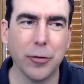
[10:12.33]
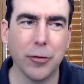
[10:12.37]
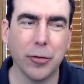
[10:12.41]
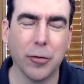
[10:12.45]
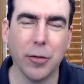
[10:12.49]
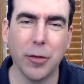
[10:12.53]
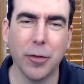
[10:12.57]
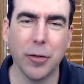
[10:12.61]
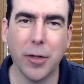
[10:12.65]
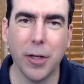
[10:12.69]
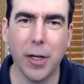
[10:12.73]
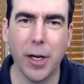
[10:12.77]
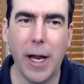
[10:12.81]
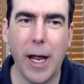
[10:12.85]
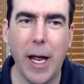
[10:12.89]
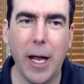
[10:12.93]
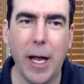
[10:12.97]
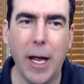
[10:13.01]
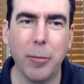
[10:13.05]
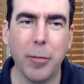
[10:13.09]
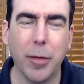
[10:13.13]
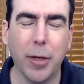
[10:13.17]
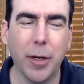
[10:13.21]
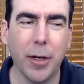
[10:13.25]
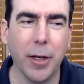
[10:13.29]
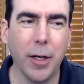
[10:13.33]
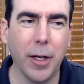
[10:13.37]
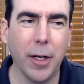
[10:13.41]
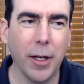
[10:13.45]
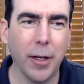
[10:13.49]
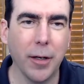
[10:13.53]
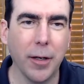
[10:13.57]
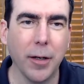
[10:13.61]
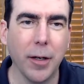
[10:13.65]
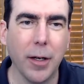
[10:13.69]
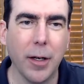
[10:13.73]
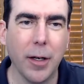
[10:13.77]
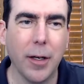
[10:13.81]
shorts can happen.
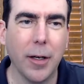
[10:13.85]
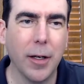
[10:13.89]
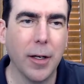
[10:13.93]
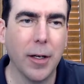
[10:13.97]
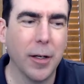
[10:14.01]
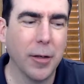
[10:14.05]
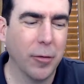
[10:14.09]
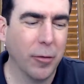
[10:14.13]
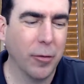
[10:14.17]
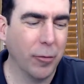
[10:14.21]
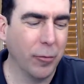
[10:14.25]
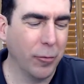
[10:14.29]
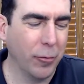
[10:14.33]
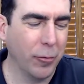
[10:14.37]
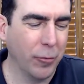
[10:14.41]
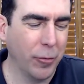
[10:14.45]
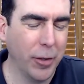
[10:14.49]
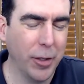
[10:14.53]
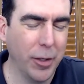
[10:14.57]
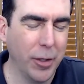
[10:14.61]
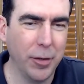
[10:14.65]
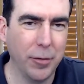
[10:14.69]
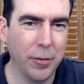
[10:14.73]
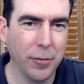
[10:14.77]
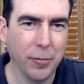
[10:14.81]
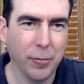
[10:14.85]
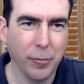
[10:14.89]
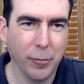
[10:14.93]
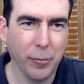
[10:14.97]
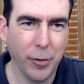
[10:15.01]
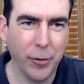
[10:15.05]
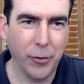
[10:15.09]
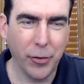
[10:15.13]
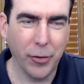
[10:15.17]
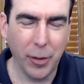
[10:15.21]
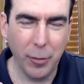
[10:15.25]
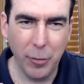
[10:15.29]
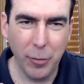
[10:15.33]
And when
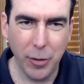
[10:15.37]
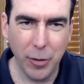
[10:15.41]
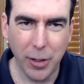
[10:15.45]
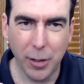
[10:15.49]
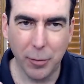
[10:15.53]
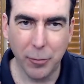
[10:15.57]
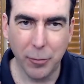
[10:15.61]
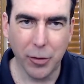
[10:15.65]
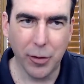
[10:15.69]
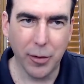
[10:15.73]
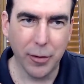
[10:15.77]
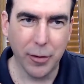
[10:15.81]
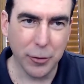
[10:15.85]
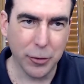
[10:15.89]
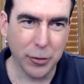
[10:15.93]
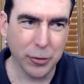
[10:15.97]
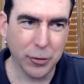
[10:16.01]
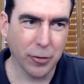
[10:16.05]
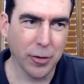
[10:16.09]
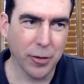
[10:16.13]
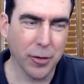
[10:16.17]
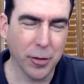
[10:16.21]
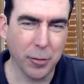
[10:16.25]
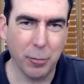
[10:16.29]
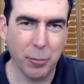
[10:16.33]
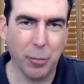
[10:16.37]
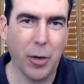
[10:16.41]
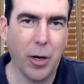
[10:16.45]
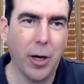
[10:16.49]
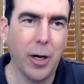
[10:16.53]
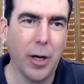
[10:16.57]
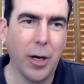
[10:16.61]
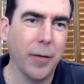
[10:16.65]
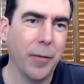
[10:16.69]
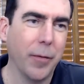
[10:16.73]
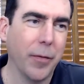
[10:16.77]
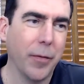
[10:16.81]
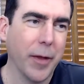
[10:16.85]
when someone comes along and shorts a
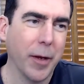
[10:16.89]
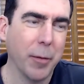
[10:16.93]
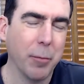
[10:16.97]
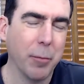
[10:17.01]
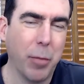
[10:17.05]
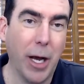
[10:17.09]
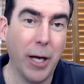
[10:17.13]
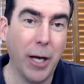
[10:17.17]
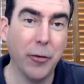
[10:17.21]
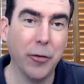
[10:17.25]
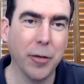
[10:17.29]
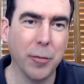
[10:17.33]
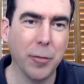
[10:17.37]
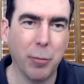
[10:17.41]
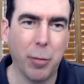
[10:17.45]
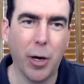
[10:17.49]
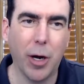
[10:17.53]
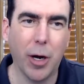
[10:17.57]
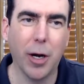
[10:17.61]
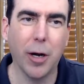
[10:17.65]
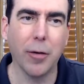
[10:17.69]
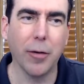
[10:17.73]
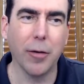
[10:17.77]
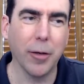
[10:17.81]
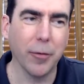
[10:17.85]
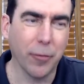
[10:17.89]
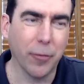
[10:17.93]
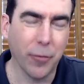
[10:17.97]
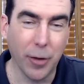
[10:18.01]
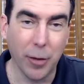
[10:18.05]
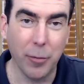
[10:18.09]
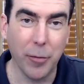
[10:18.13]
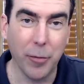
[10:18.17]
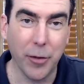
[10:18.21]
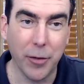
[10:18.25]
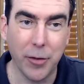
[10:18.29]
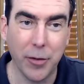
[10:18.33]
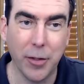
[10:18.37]
bond, they actually borrow it
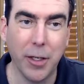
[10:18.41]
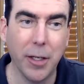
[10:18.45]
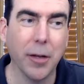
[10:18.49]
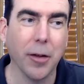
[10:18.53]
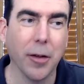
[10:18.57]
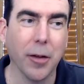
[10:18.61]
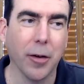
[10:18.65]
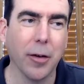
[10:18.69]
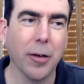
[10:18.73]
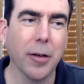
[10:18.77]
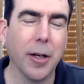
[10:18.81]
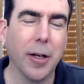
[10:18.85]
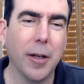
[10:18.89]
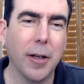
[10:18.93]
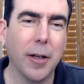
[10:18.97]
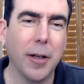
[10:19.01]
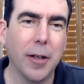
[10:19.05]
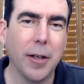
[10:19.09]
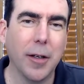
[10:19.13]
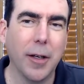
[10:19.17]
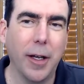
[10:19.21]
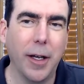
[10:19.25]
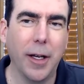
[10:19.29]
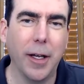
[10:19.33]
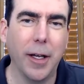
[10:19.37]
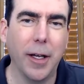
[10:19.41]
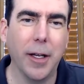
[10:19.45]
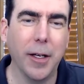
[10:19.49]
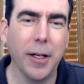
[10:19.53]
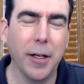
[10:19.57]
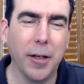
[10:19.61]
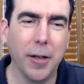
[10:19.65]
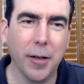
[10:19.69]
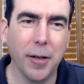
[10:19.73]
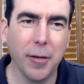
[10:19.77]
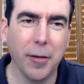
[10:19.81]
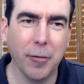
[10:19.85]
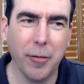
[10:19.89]
from the dealer.
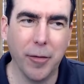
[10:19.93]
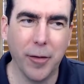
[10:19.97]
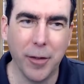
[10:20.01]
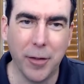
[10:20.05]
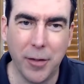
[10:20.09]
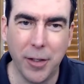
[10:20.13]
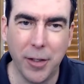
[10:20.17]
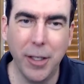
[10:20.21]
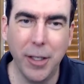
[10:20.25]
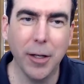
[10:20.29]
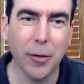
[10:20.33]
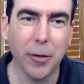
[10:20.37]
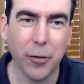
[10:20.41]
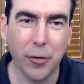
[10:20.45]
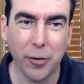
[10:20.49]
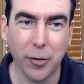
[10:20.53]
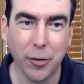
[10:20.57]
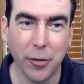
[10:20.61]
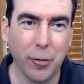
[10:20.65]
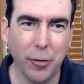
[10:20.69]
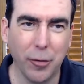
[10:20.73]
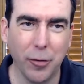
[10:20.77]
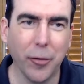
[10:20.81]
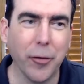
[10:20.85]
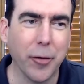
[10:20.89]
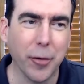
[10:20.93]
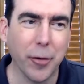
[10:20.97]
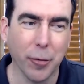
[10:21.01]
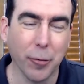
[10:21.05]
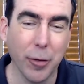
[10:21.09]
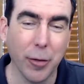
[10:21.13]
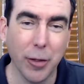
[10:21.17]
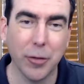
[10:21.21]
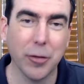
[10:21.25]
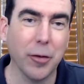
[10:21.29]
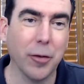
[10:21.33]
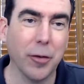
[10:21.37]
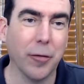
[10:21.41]
And the dealer still holds the
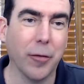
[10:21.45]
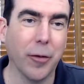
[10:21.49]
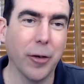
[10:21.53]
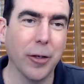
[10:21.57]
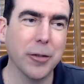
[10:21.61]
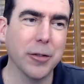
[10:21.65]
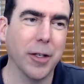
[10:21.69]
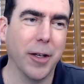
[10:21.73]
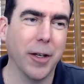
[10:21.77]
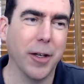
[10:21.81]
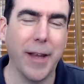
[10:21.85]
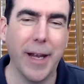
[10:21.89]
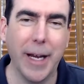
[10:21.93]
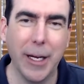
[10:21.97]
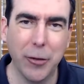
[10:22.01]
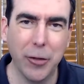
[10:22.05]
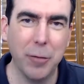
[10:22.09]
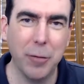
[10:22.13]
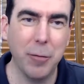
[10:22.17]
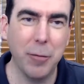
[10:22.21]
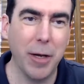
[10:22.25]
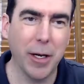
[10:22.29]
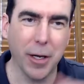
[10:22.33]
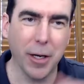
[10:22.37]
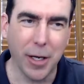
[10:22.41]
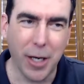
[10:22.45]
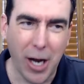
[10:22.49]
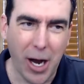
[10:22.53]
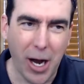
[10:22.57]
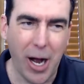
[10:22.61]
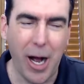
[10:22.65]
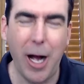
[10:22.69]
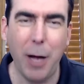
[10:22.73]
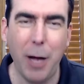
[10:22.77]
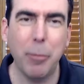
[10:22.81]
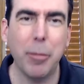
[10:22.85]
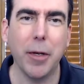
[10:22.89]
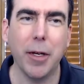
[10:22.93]
original version and they actually make a
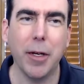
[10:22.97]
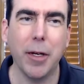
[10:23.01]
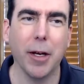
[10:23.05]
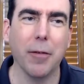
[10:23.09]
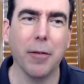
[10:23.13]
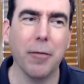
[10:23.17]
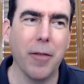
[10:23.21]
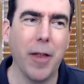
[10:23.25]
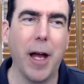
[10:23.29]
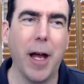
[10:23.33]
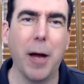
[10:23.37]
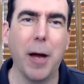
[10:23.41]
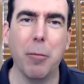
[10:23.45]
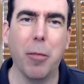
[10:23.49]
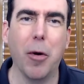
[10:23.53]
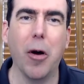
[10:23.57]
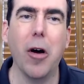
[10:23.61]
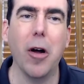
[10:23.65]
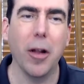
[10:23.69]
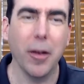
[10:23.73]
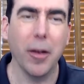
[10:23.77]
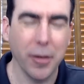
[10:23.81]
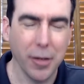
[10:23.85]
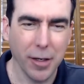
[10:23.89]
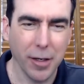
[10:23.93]
copy of that bond.